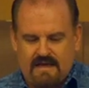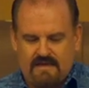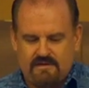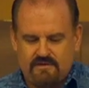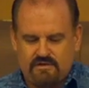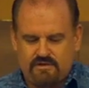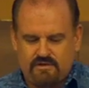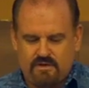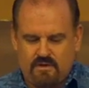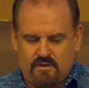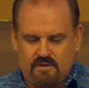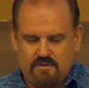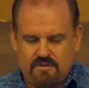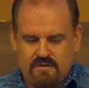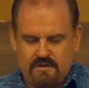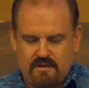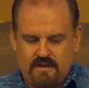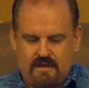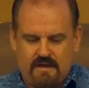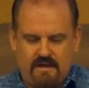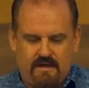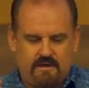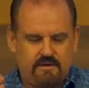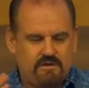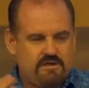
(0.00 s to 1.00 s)
And so
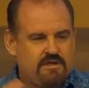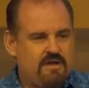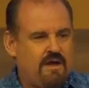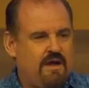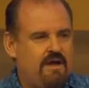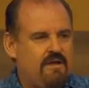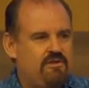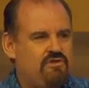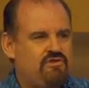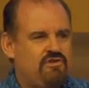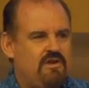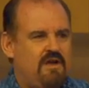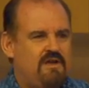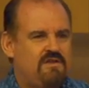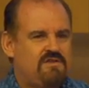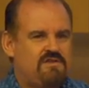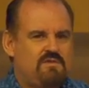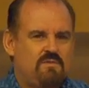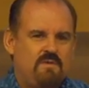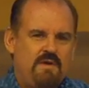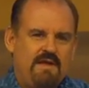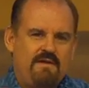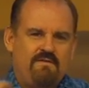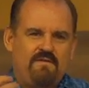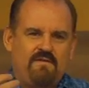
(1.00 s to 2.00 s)
uh, Todd
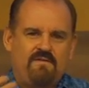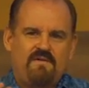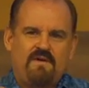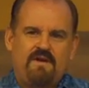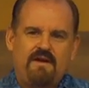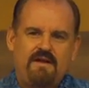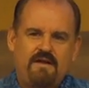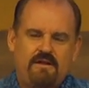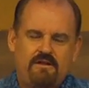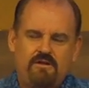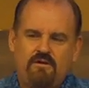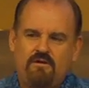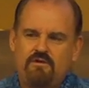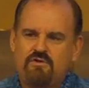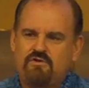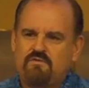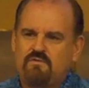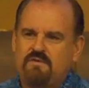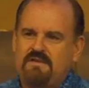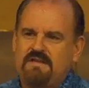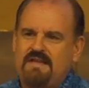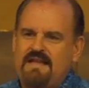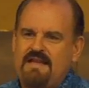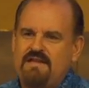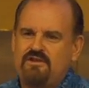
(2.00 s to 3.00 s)
Johnson, we have a very close
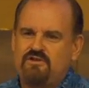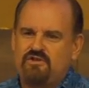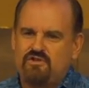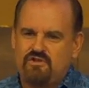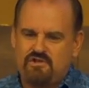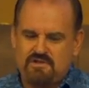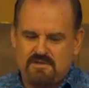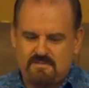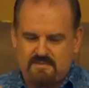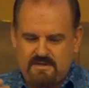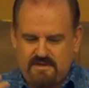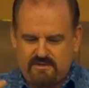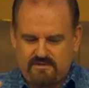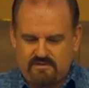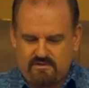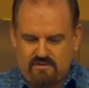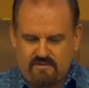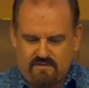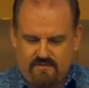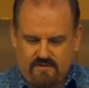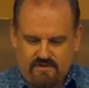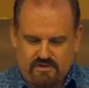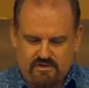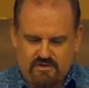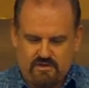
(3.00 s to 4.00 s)
relationship. He's
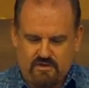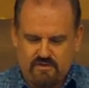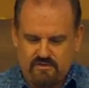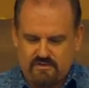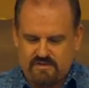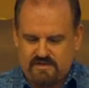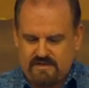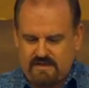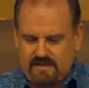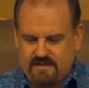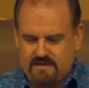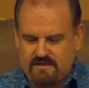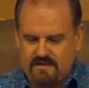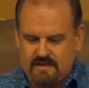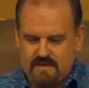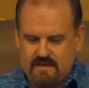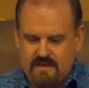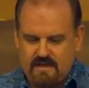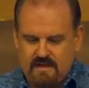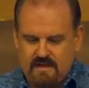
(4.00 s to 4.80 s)
sort of associate